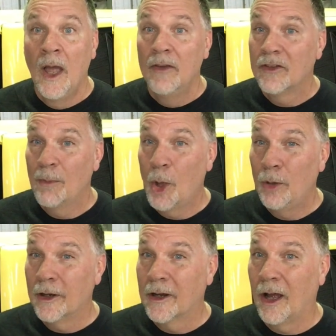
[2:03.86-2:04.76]
Some
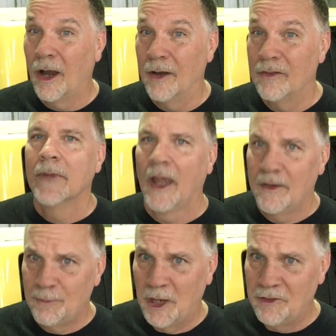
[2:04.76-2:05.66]
older cars,
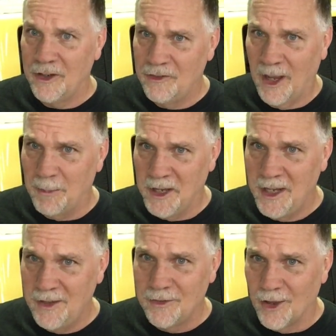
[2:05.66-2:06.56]
especially
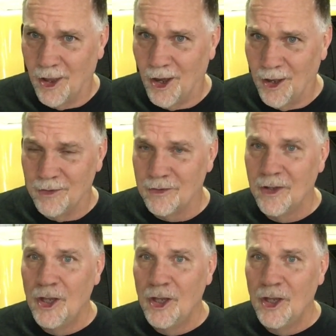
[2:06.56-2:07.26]
Japanese cars,